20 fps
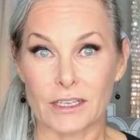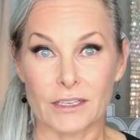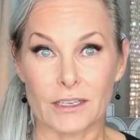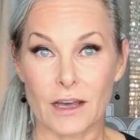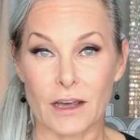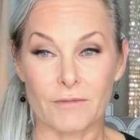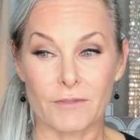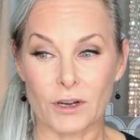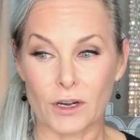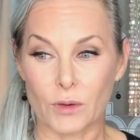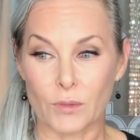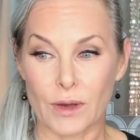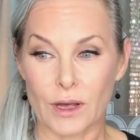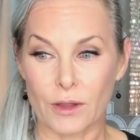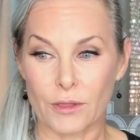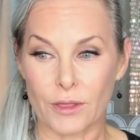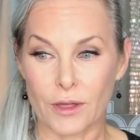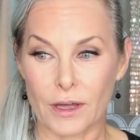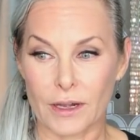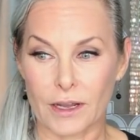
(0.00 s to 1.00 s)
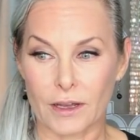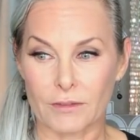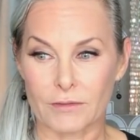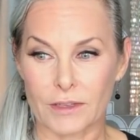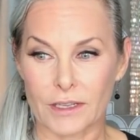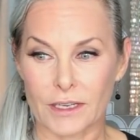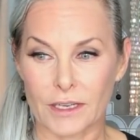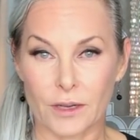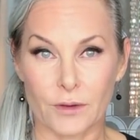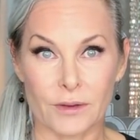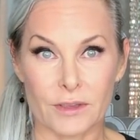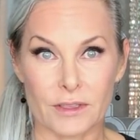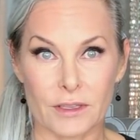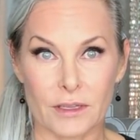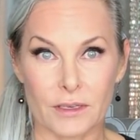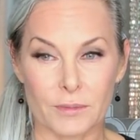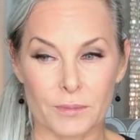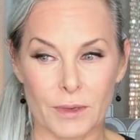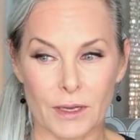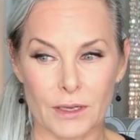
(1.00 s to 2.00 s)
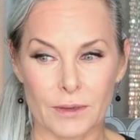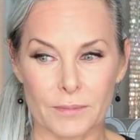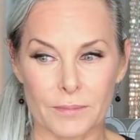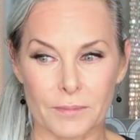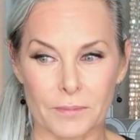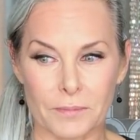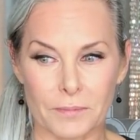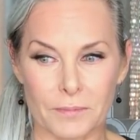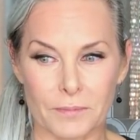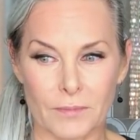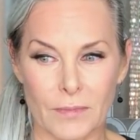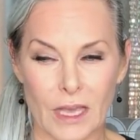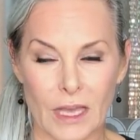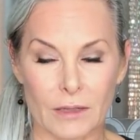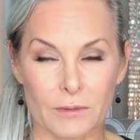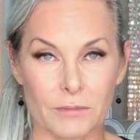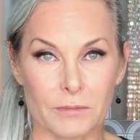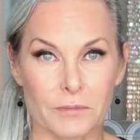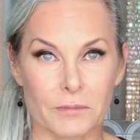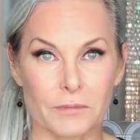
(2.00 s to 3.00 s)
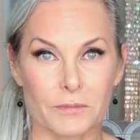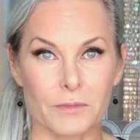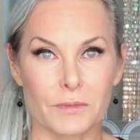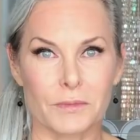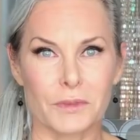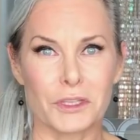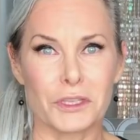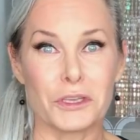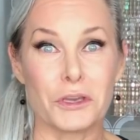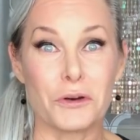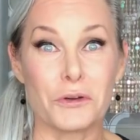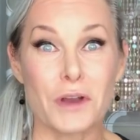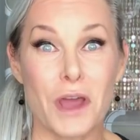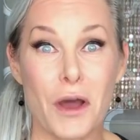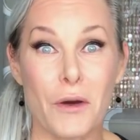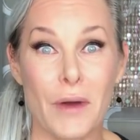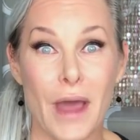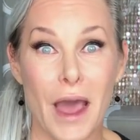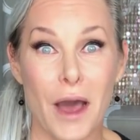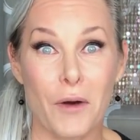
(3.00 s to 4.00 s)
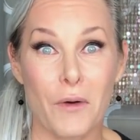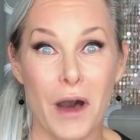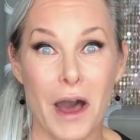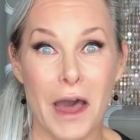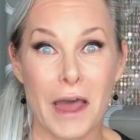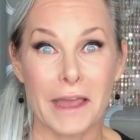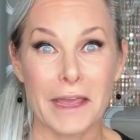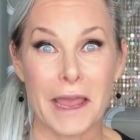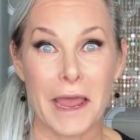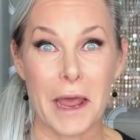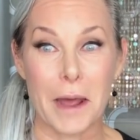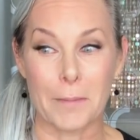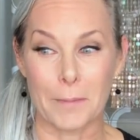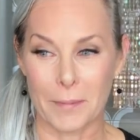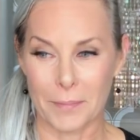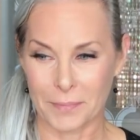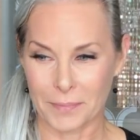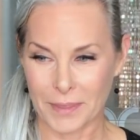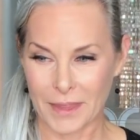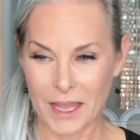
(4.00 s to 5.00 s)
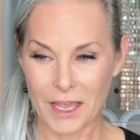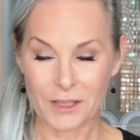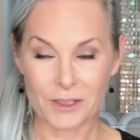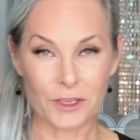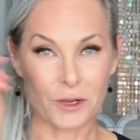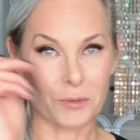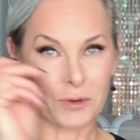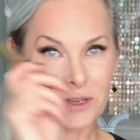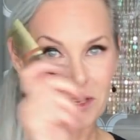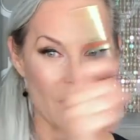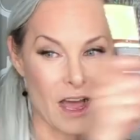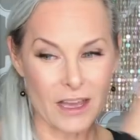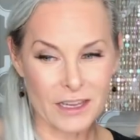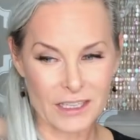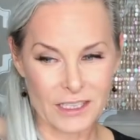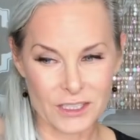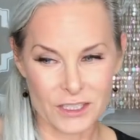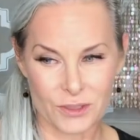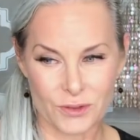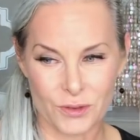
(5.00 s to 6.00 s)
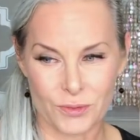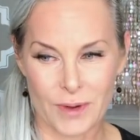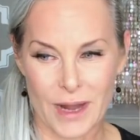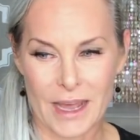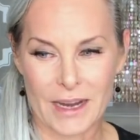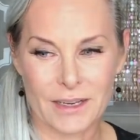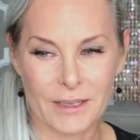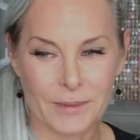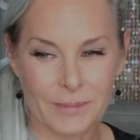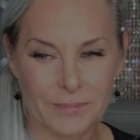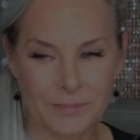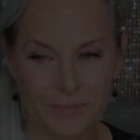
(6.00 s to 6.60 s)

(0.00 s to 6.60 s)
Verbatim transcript: A not very well thought out video, is it? But, well, you know how I am. So we're not going to do the red.